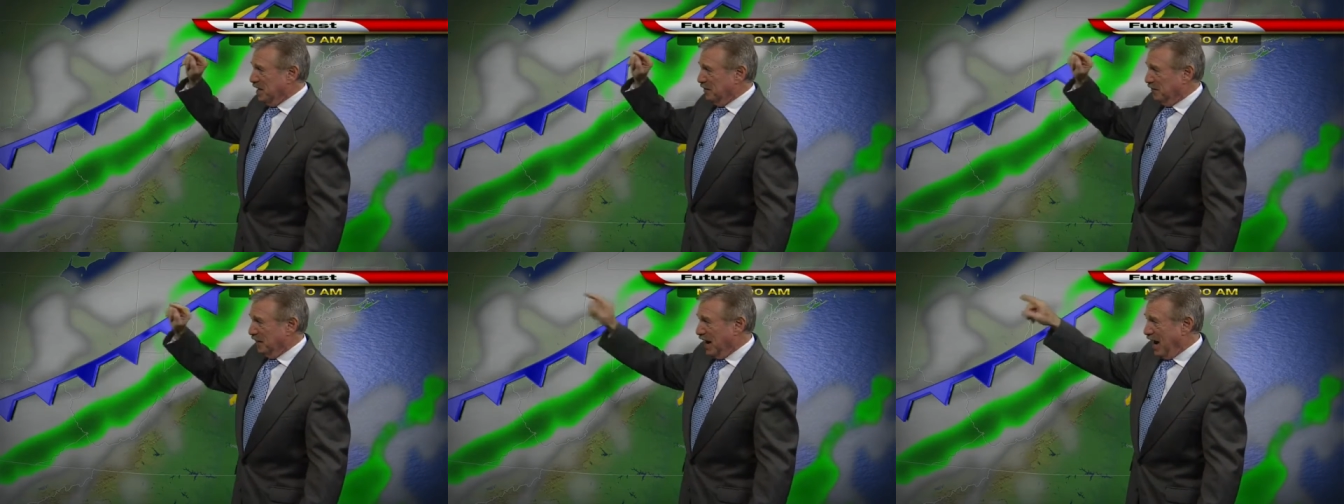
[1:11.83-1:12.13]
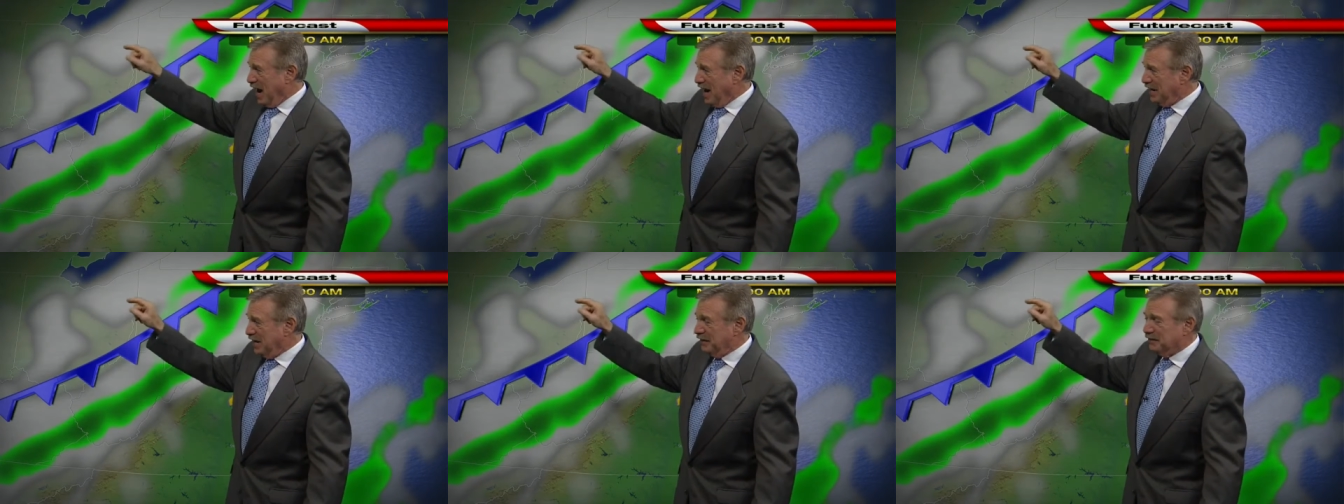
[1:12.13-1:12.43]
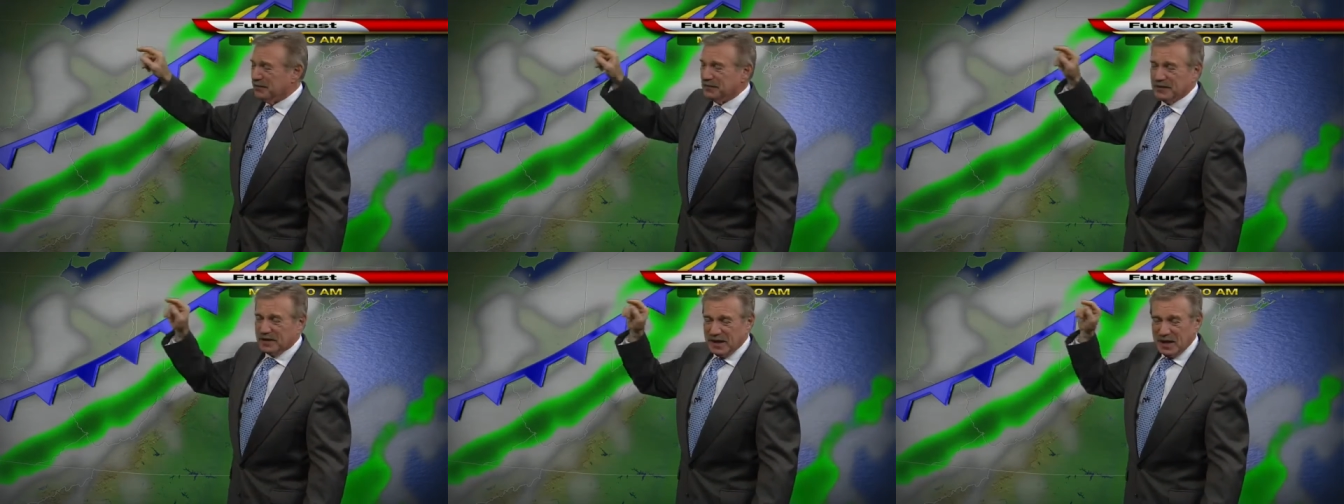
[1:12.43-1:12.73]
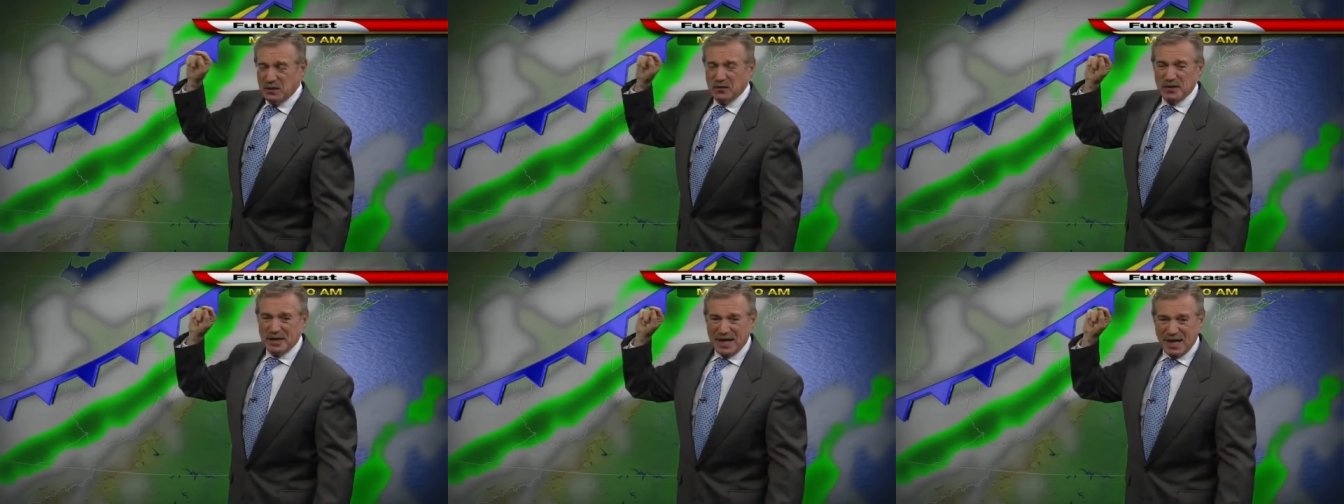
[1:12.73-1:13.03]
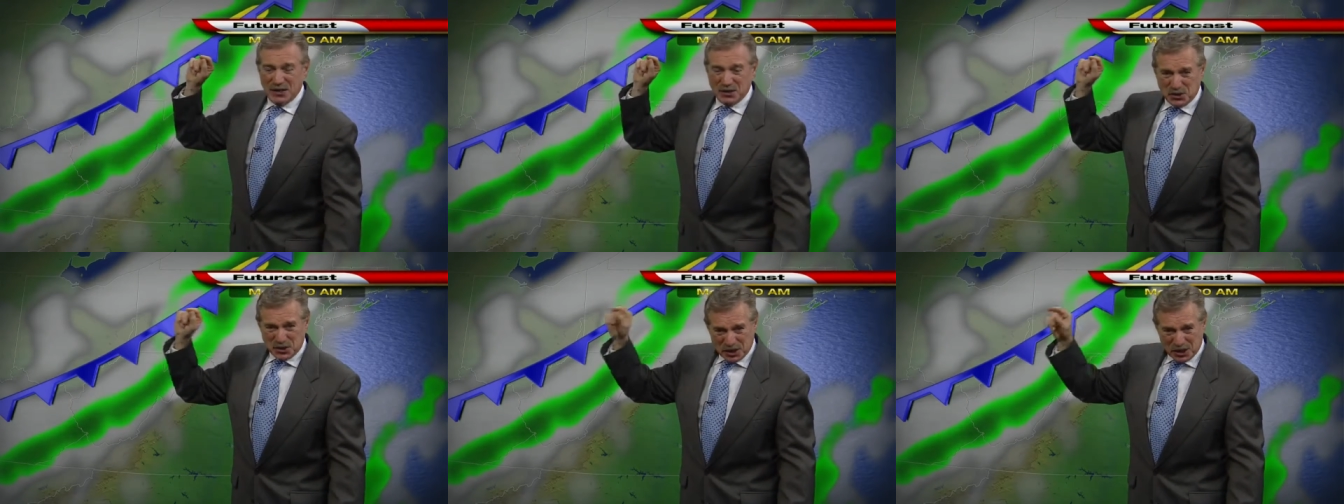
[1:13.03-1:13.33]
Behind it, it will
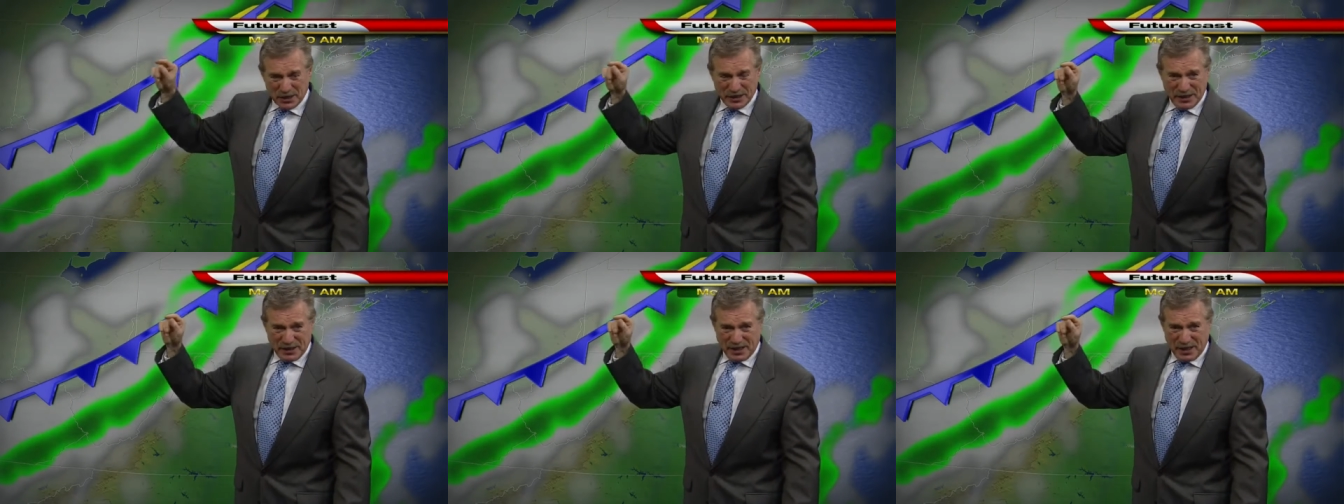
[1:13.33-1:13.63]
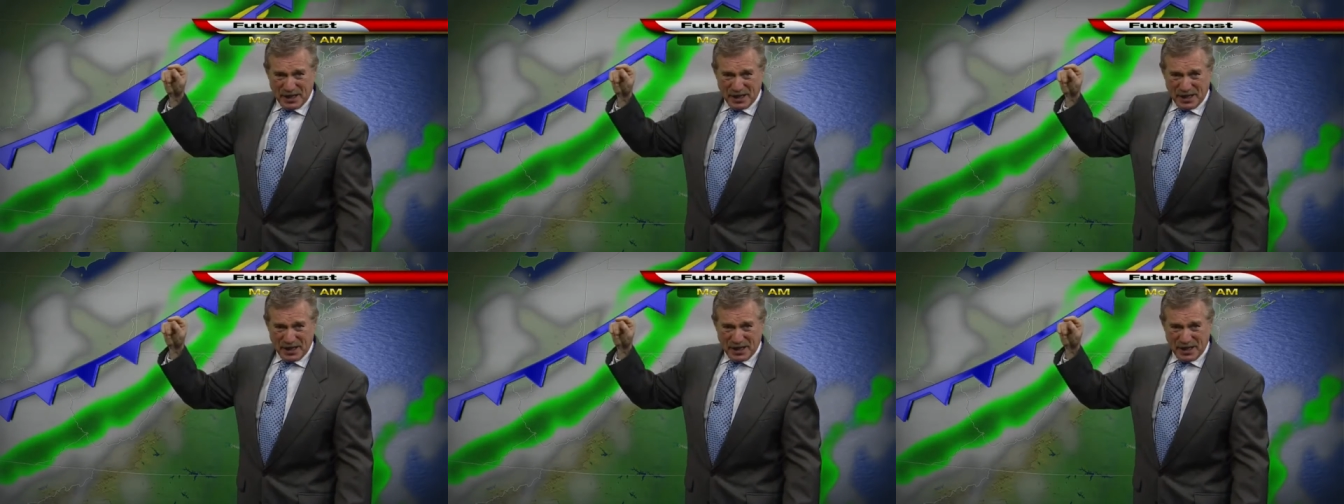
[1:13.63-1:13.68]
get chilly